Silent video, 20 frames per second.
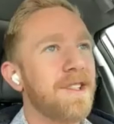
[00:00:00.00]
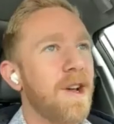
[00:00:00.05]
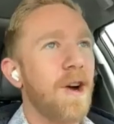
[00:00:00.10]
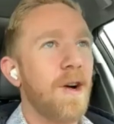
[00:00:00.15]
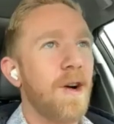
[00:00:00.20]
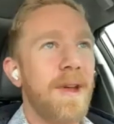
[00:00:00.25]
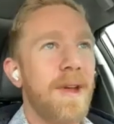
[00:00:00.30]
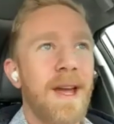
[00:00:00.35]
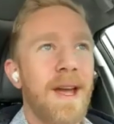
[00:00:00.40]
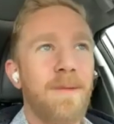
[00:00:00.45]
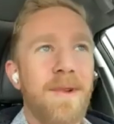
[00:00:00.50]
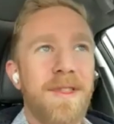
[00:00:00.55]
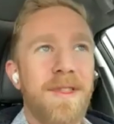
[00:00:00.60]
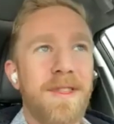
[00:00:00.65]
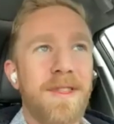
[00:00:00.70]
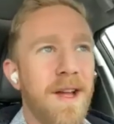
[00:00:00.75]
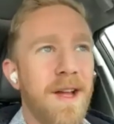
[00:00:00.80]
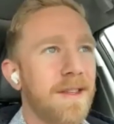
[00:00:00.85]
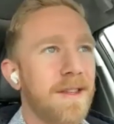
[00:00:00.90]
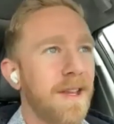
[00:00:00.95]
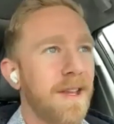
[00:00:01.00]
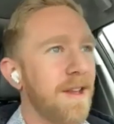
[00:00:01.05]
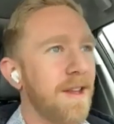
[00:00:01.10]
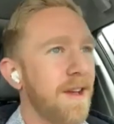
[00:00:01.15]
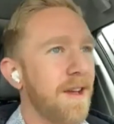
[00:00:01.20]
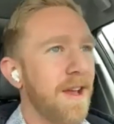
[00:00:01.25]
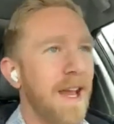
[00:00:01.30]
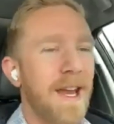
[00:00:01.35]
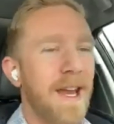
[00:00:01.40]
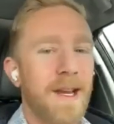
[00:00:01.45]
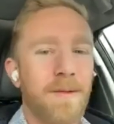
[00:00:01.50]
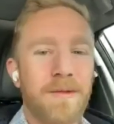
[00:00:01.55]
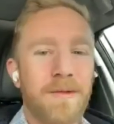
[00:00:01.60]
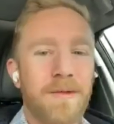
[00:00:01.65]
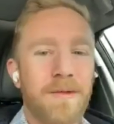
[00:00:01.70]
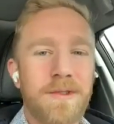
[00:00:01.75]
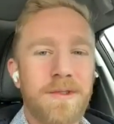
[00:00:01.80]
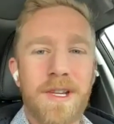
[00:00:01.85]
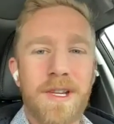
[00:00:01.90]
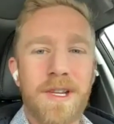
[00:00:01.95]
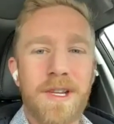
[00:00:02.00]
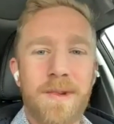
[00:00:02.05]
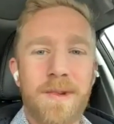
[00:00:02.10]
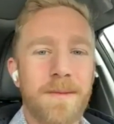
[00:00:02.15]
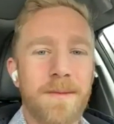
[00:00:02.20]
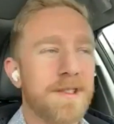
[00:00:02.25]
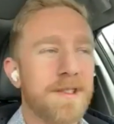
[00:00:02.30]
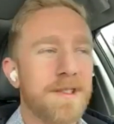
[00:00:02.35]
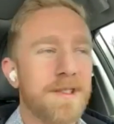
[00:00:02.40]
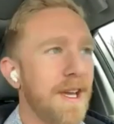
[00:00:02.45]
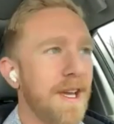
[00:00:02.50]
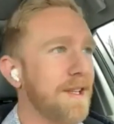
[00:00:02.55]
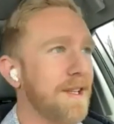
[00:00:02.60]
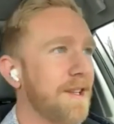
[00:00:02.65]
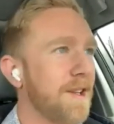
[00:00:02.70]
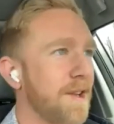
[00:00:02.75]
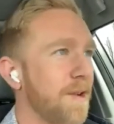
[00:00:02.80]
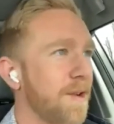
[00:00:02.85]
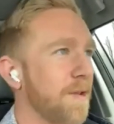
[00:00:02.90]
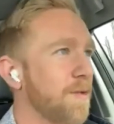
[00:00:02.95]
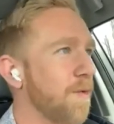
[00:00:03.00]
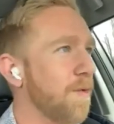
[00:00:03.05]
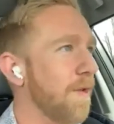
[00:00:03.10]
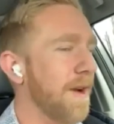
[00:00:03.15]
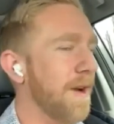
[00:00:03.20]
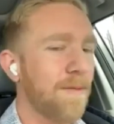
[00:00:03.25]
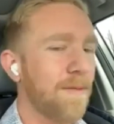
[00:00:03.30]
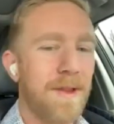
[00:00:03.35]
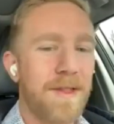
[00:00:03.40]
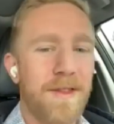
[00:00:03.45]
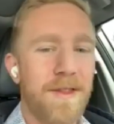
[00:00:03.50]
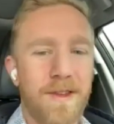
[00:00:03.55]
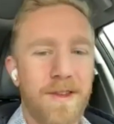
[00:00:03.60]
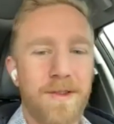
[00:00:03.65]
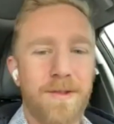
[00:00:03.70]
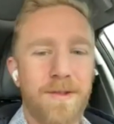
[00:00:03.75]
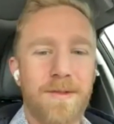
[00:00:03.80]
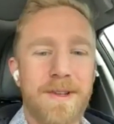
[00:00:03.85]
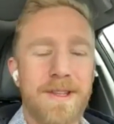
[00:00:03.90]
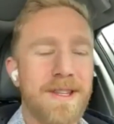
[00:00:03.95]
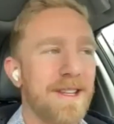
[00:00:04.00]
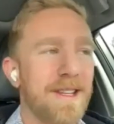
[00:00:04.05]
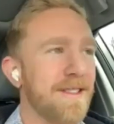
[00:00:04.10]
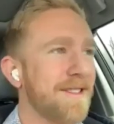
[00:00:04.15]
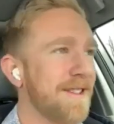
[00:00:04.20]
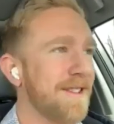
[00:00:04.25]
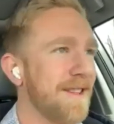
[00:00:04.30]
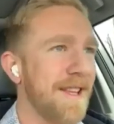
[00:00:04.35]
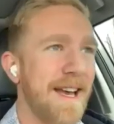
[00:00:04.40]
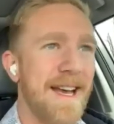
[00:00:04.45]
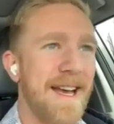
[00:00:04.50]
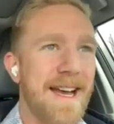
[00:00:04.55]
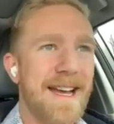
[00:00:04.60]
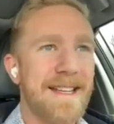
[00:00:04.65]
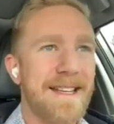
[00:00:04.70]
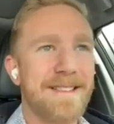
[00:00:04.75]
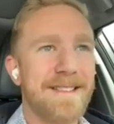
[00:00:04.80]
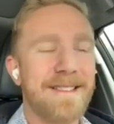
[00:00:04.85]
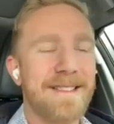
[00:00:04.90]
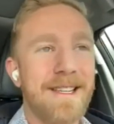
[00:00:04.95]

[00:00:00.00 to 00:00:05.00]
man, we thought that Andy was going to be upset, you know, annoyed with you and this and that.